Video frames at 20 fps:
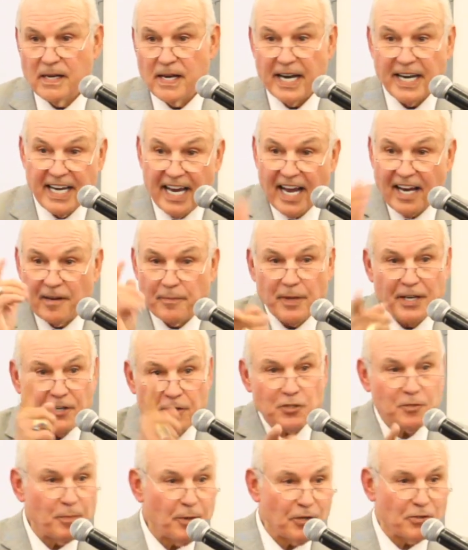He had to be
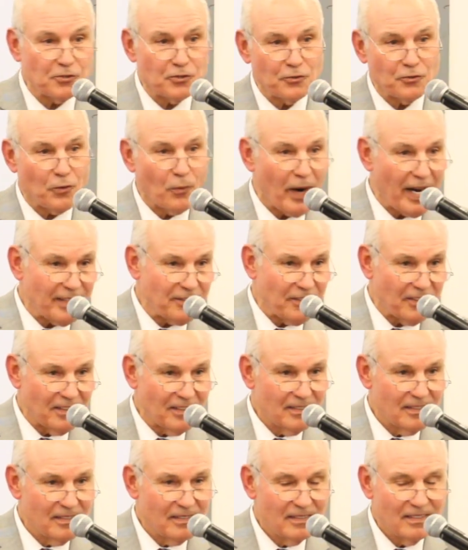your spiritual director.
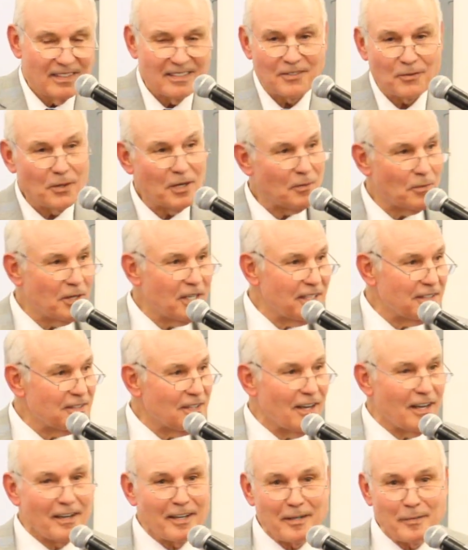I said, what are you
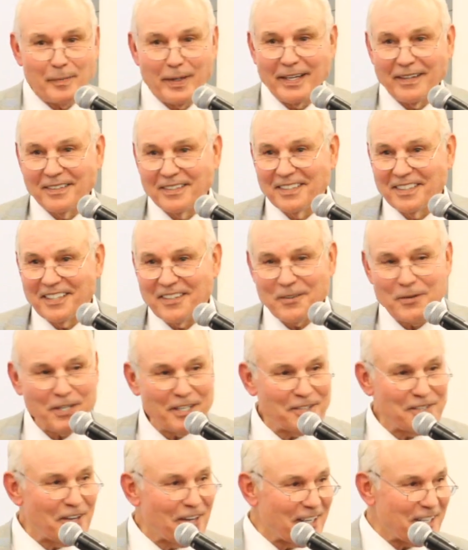talking about? You know, what are
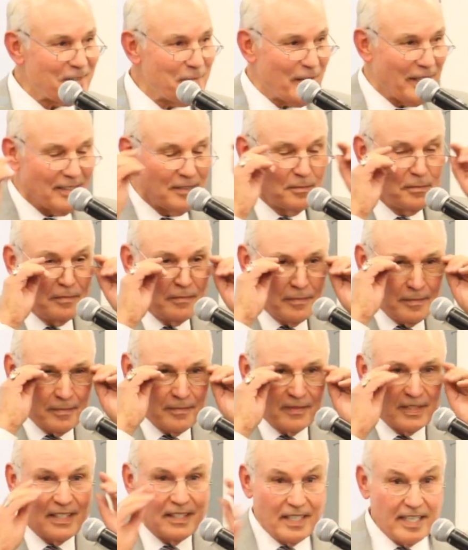you talking about?
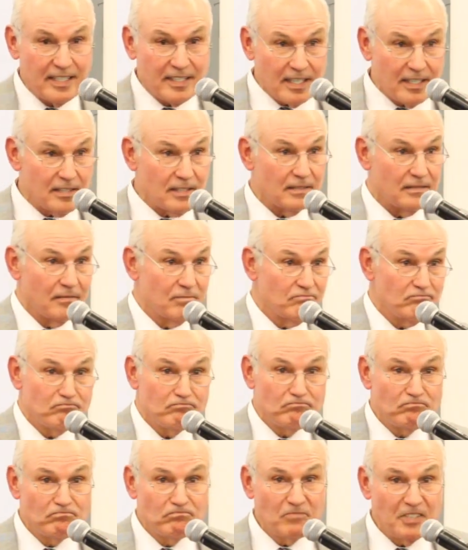He says,
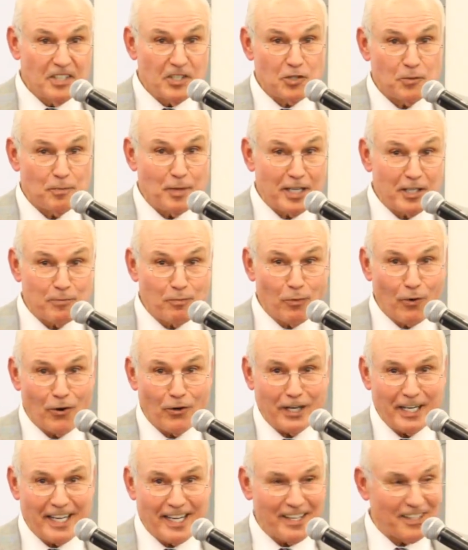he speaks
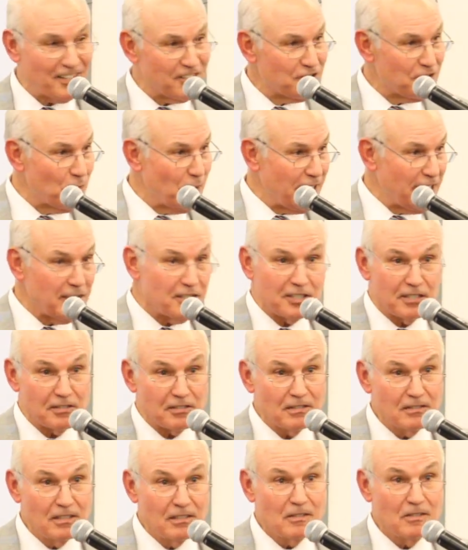broken English, but he
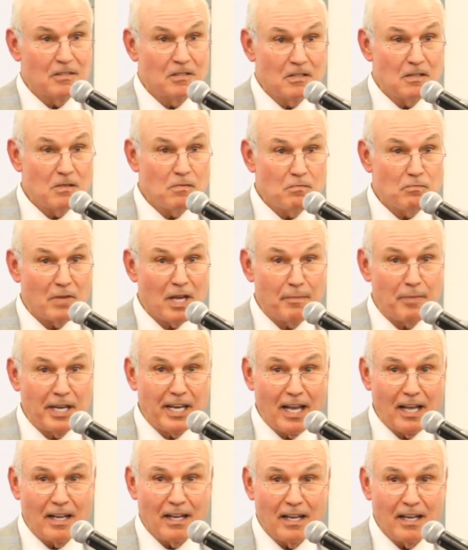says,
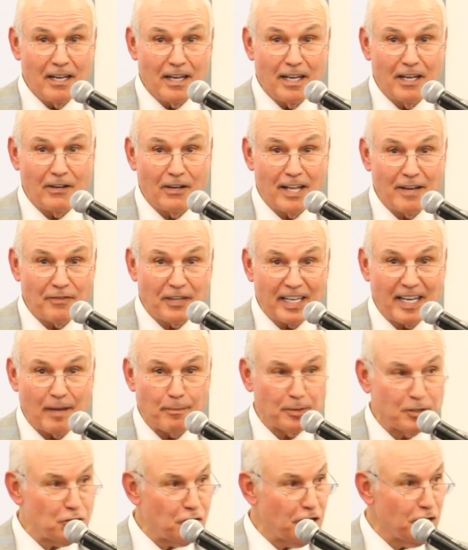maybe he'll have a
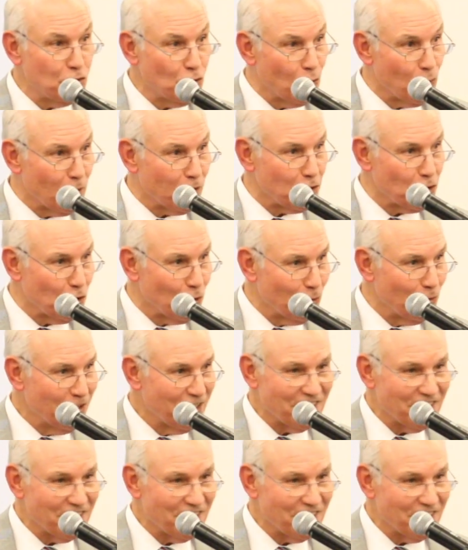cappuccino with you.